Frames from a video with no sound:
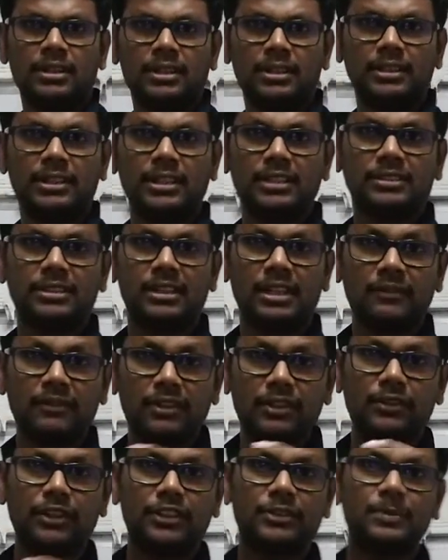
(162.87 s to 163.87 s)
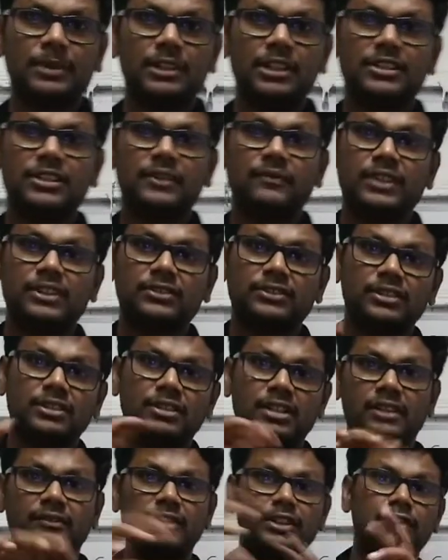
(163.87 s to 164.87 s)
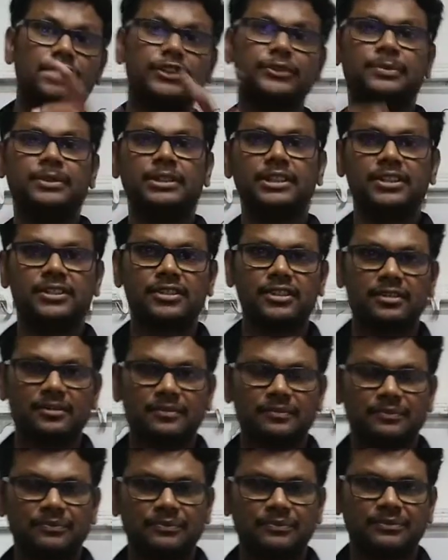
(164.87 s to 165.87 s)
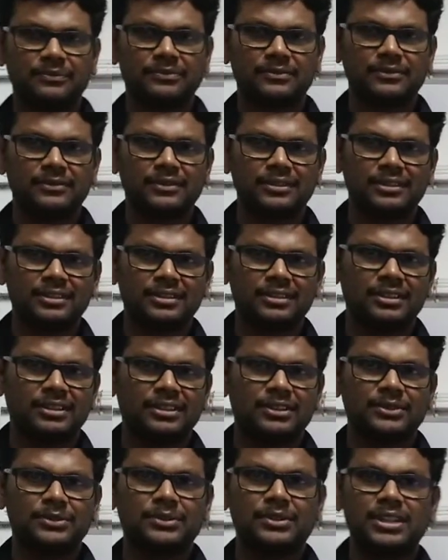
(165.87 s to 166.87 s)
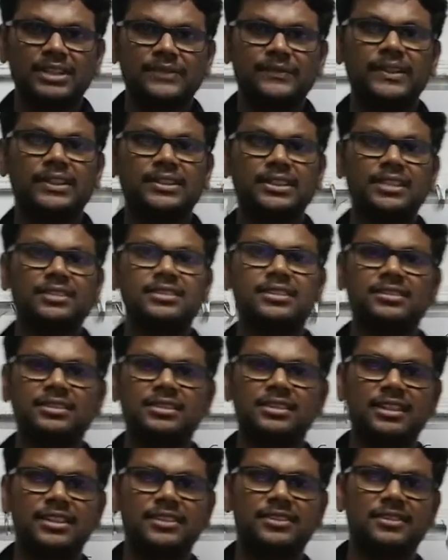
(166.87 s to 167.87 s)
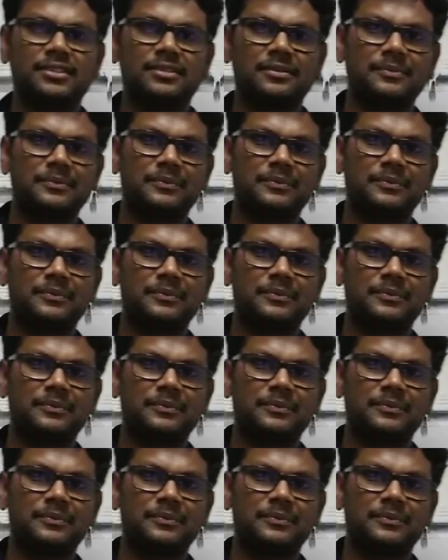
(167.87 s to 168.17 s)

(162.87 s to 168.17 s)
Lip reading: It is revenue expenditure, fixed revenue expenditure. So it is fictitious in nature.